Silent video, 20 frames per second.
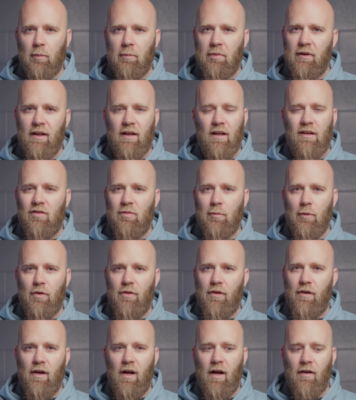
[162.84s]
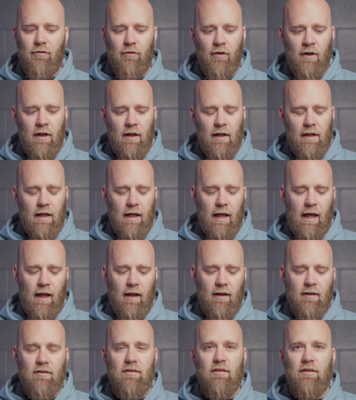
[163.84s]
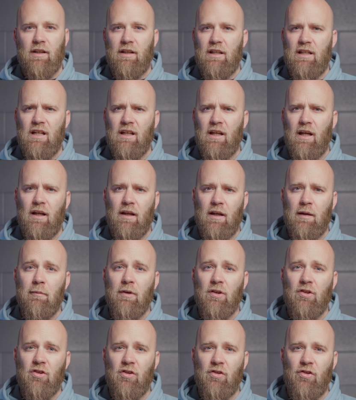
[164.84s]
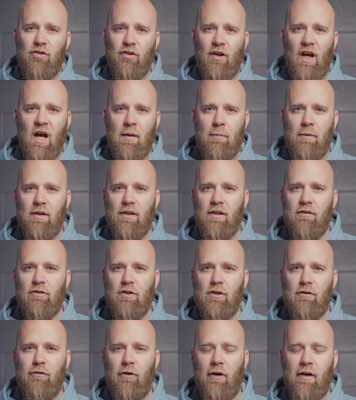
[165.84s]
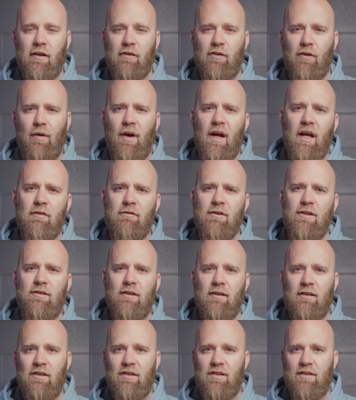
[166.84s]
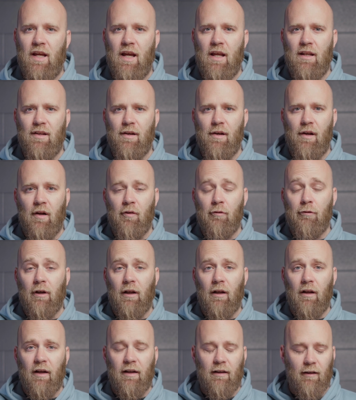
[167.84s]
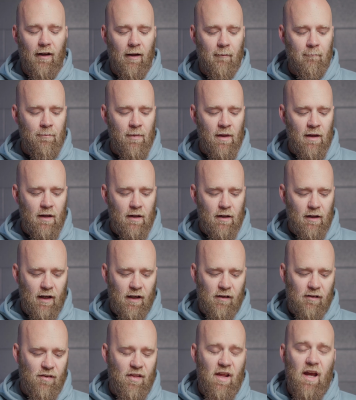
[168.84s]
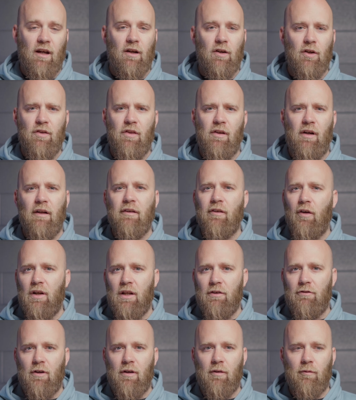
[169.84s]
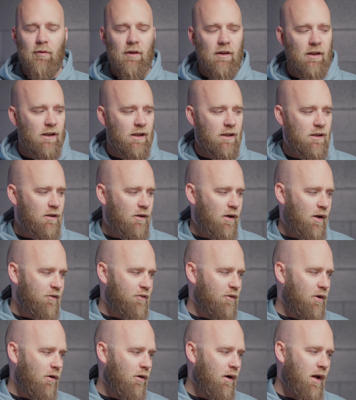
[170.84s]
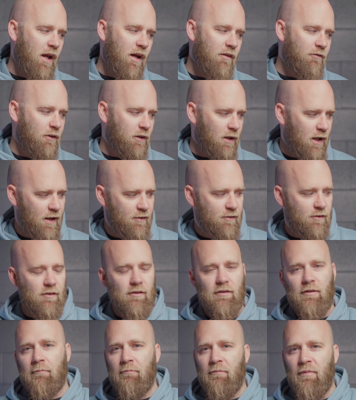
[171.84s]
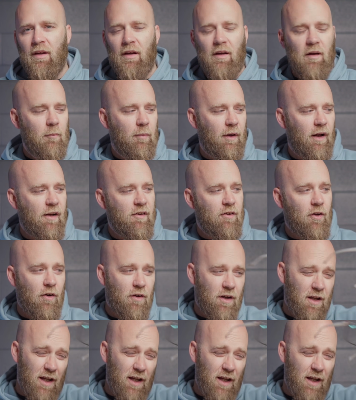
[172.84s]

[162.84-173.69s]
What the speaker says: plenty smooth enough, and the image is sharper in the Viewfinder. So I have it set to standard, and I really like that. It's that good that I don't even really, you guys know I have glasses, but I don't